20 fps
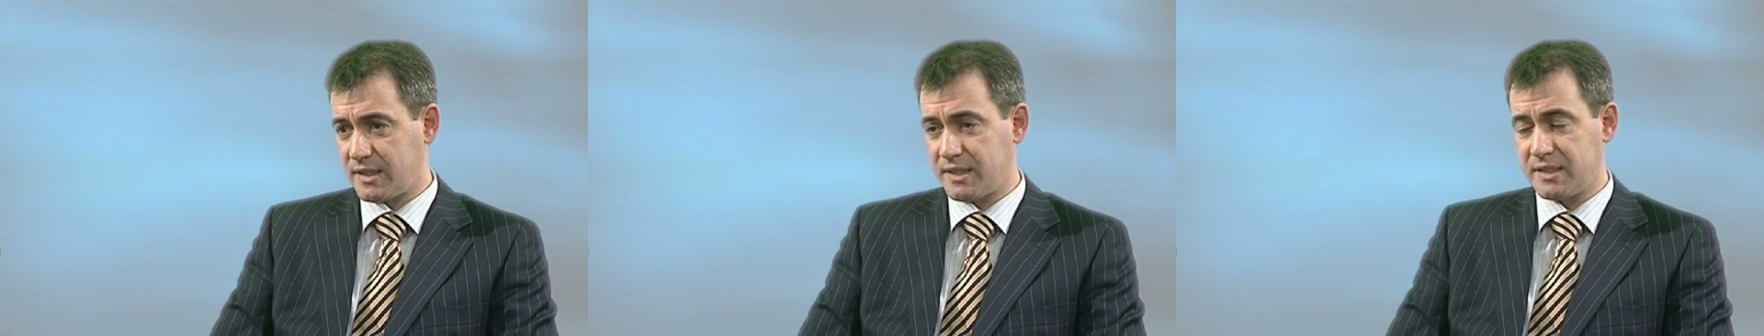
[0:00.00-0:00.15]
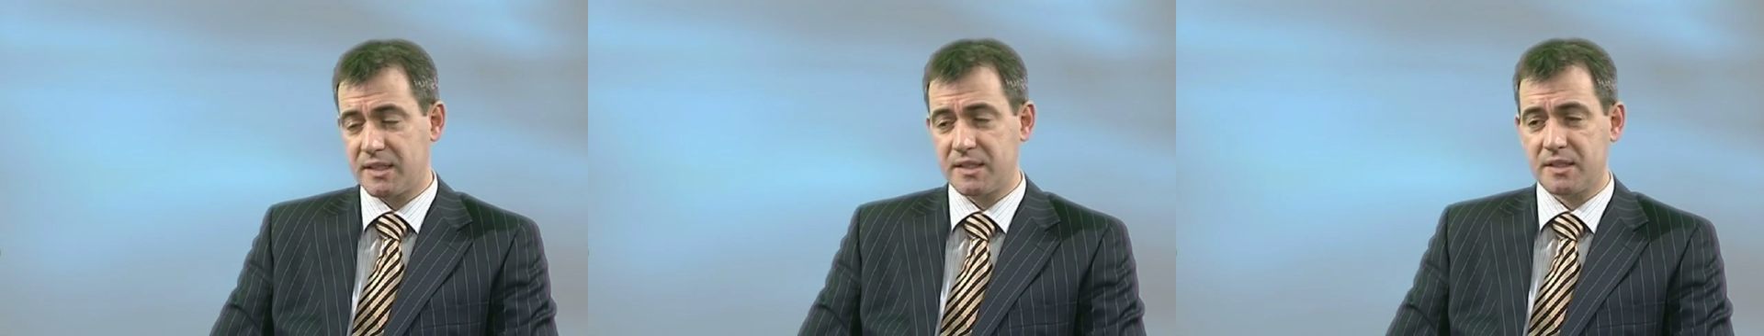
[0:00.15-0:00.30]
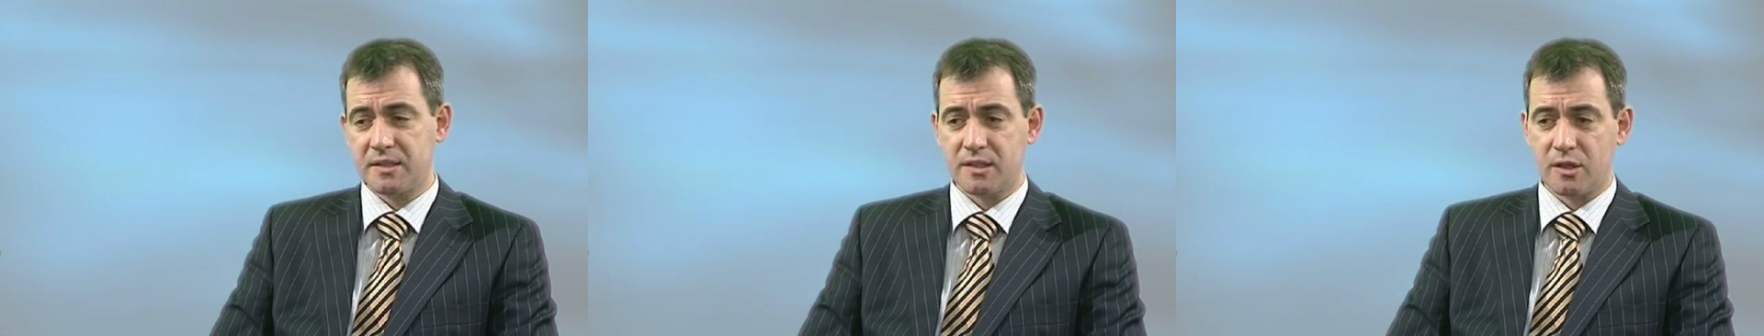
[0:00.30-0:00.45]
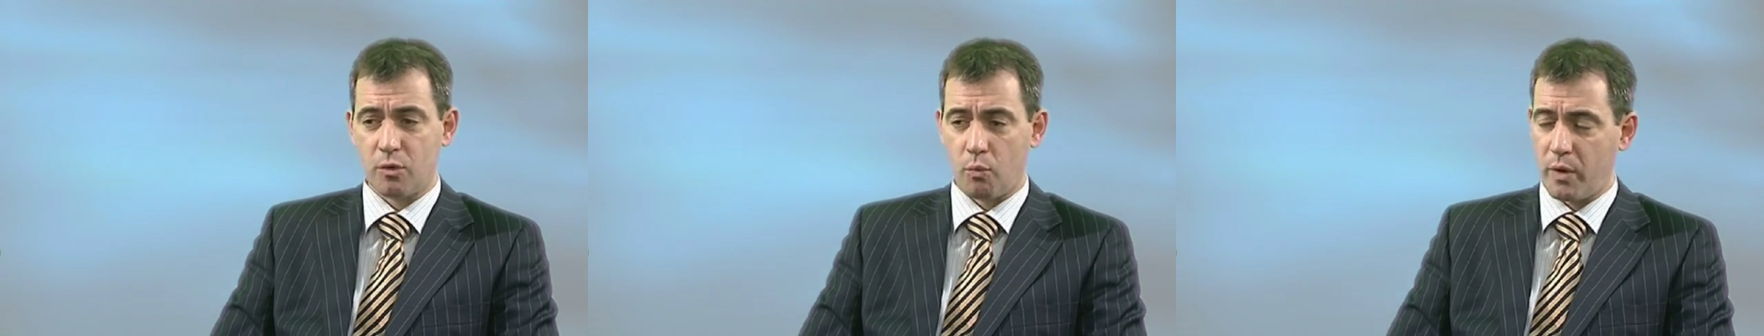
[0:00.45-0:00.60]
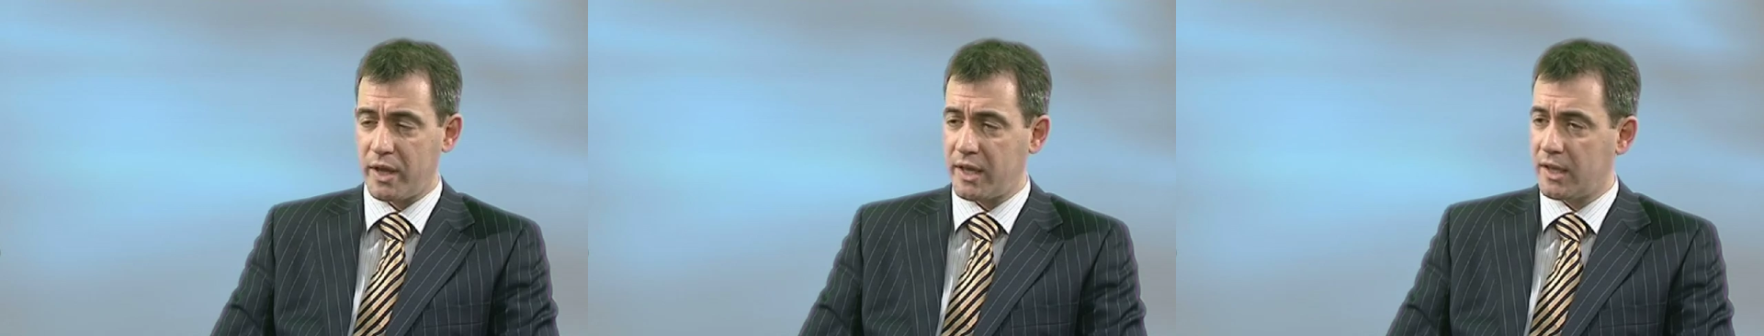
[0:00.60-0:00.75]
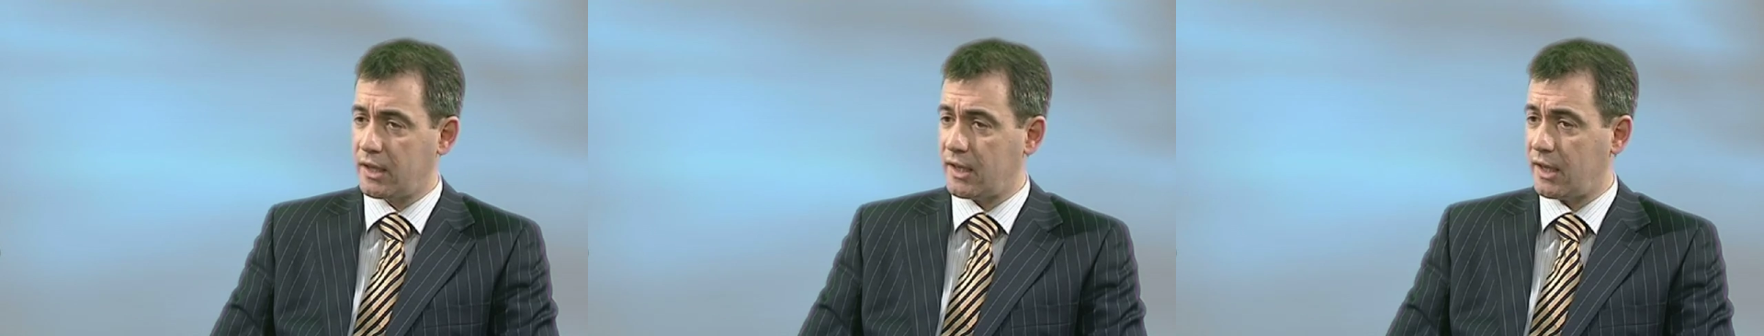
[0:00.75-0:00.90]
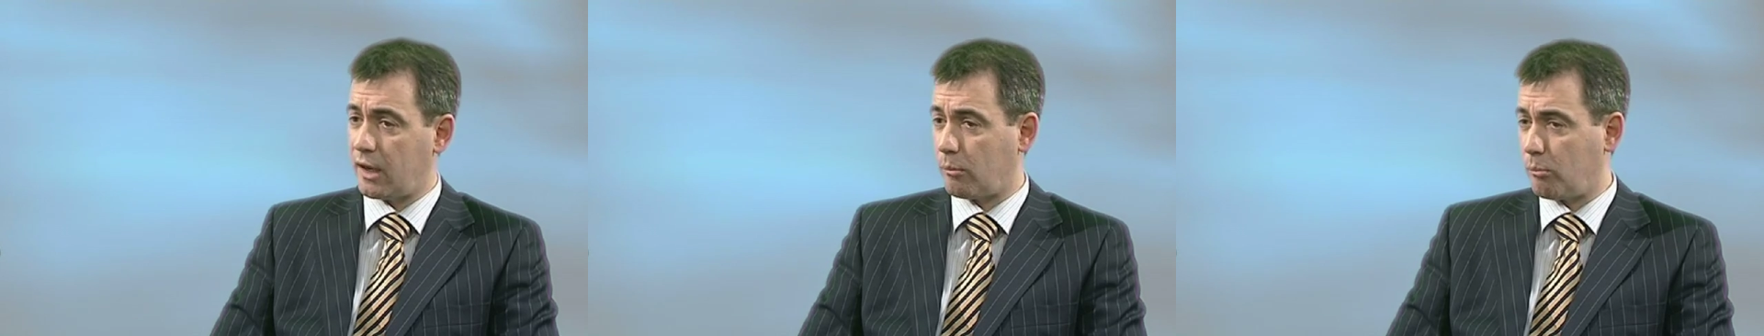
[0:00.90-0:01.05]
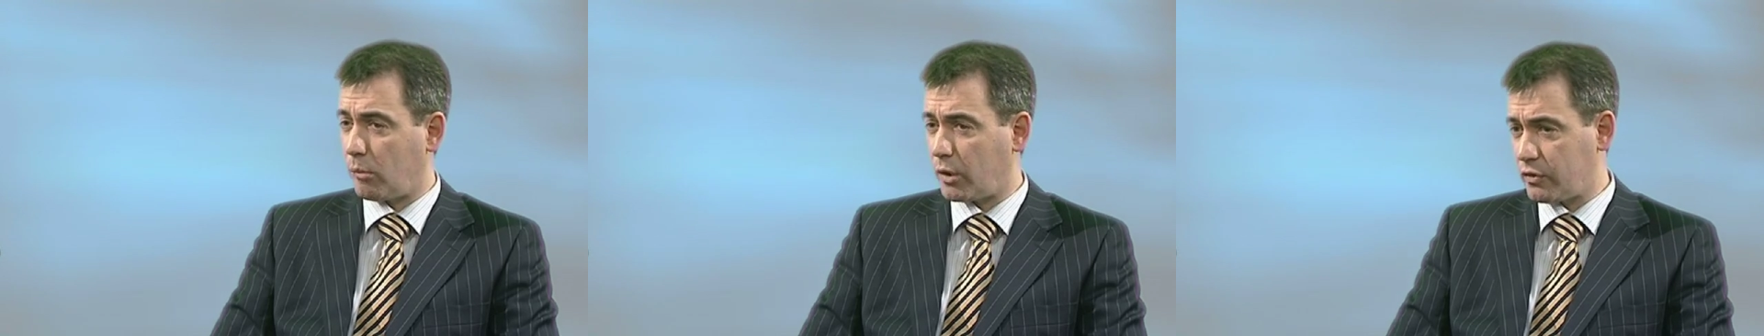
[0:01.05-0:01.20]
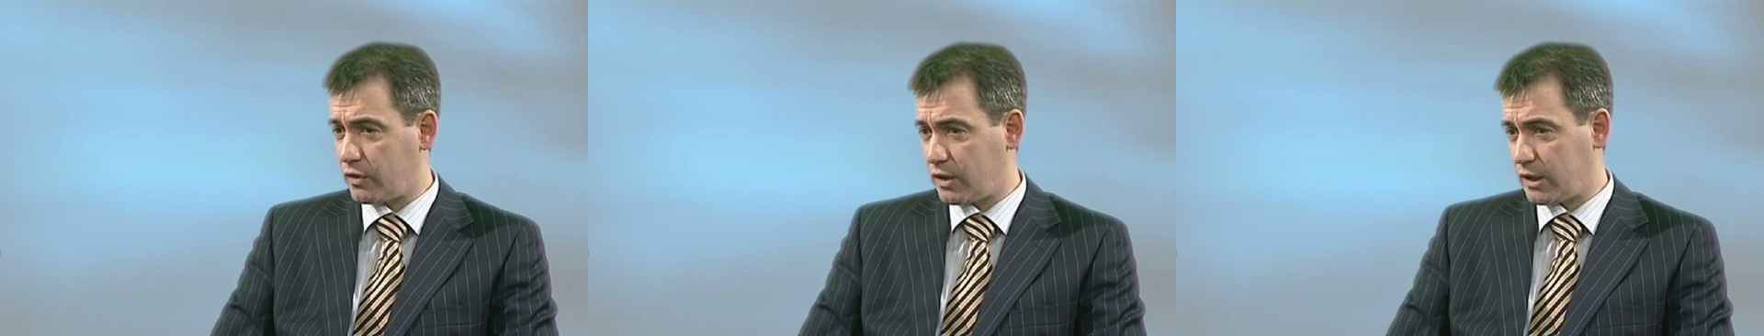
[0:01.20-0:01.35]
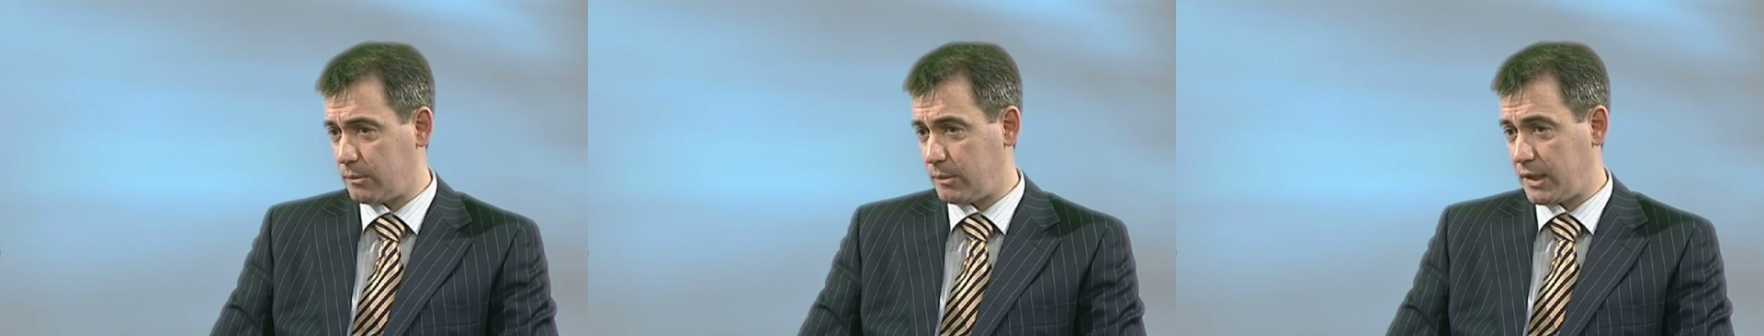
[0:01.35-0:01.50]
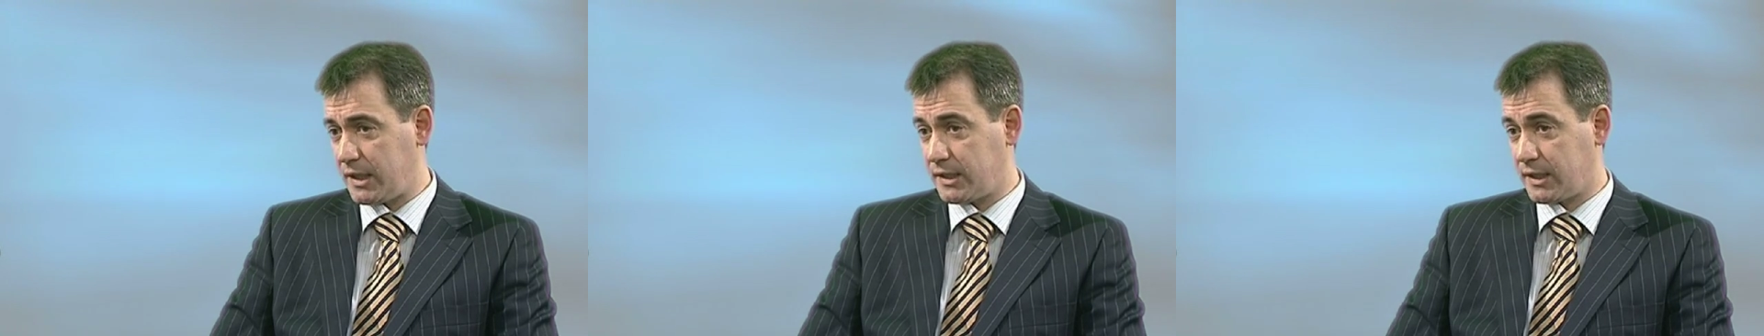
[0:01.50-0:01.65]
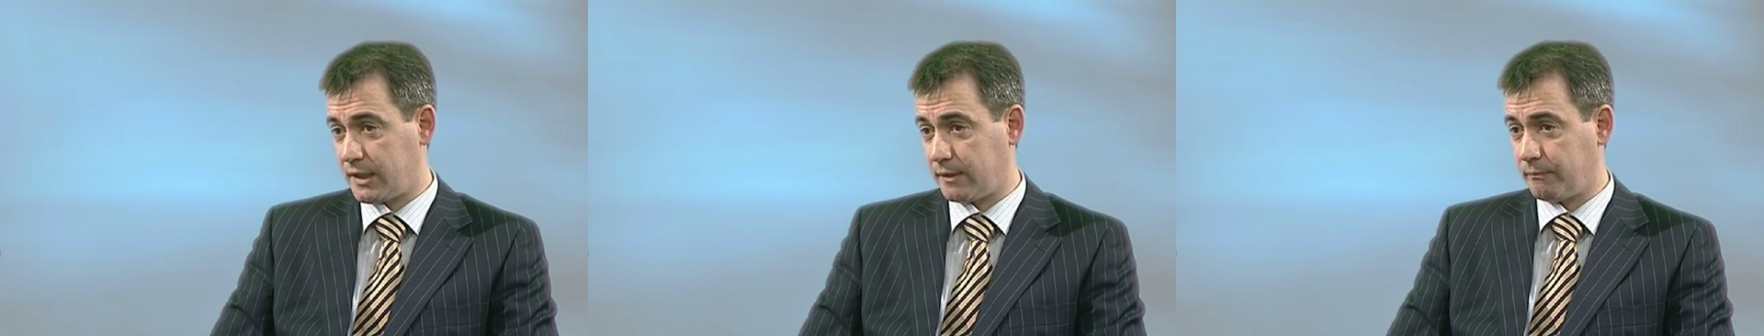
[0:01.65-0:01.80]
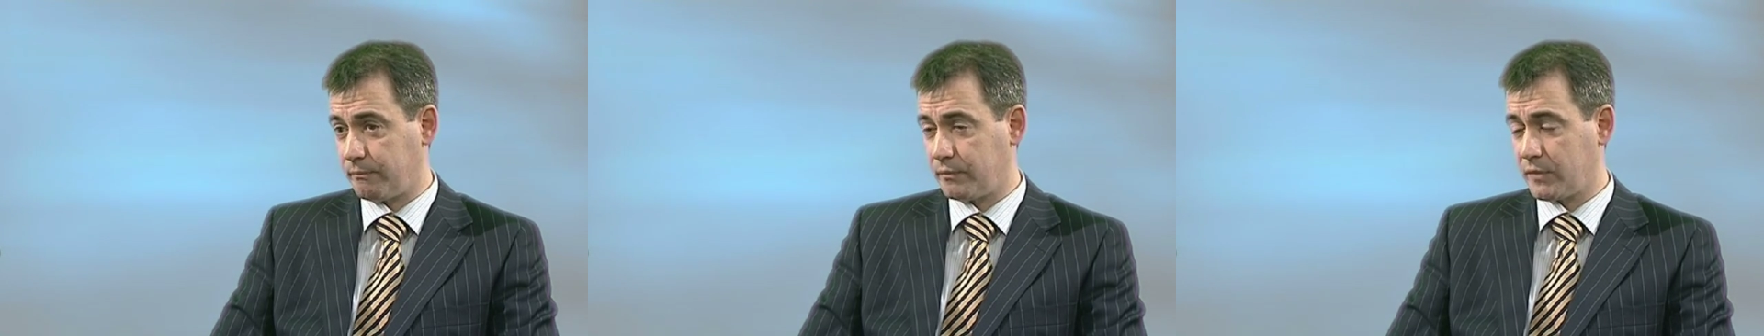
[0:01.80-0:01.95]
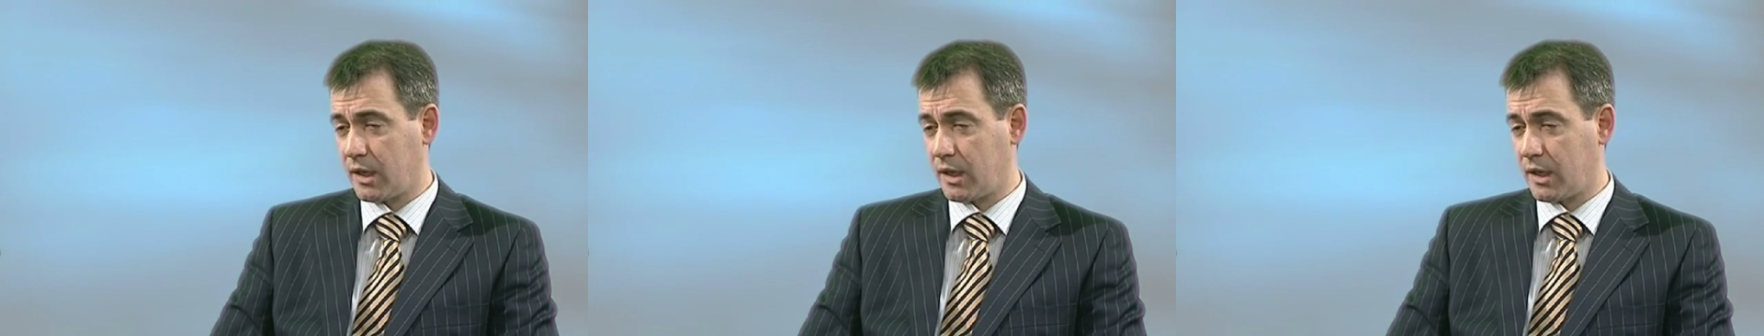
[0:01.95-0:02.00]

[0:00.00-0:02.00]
this isn't a weekly or monthly meeting.